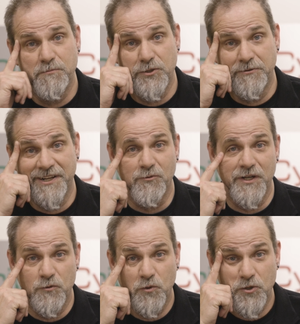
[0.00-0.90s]
computers
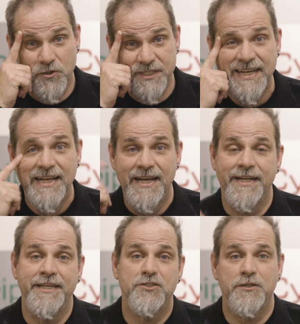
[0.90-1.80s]
around the world,
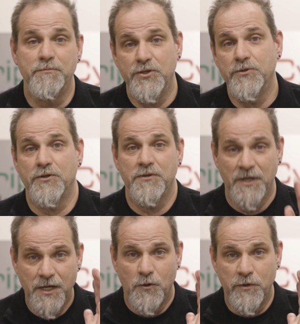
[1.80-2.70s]
and each computer
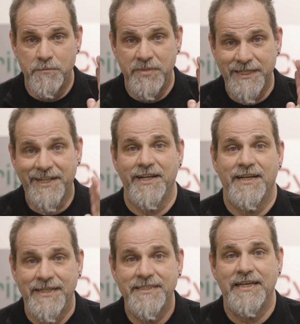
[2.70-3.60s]
would be
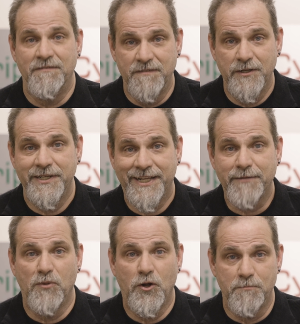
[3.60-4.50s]
assigned a very
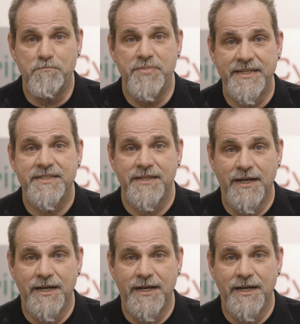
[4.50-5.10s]
small bit